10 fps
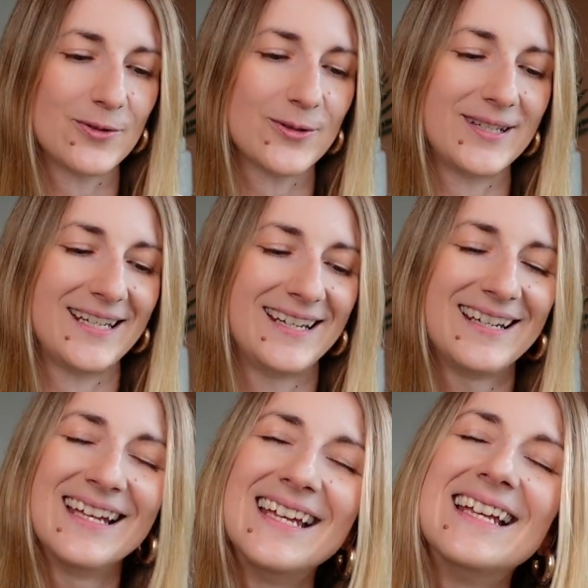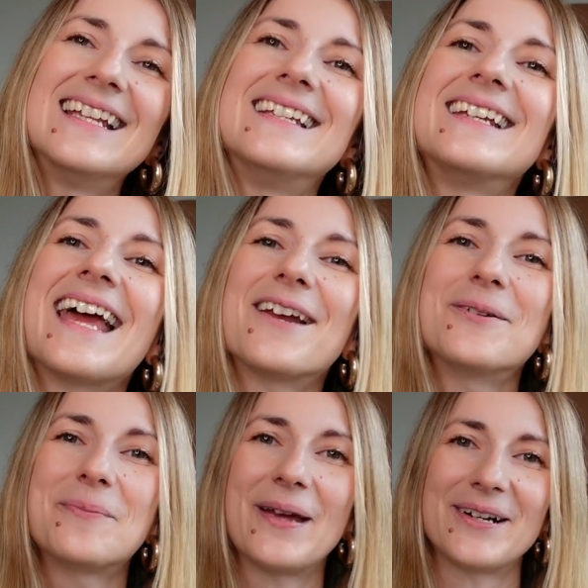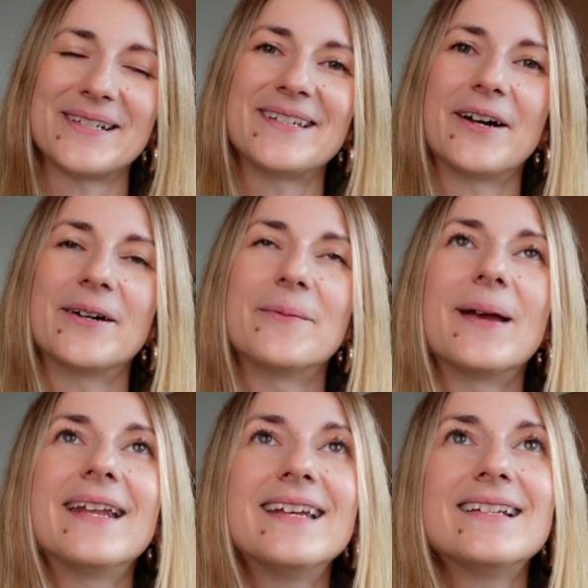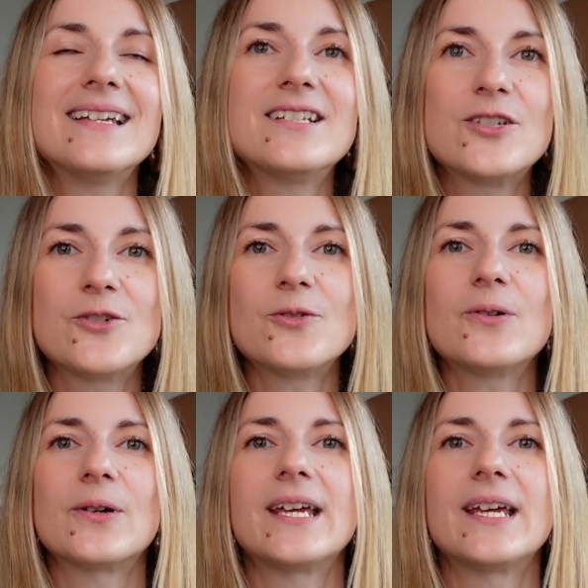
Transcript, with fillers: use the night repair serum. And it's true.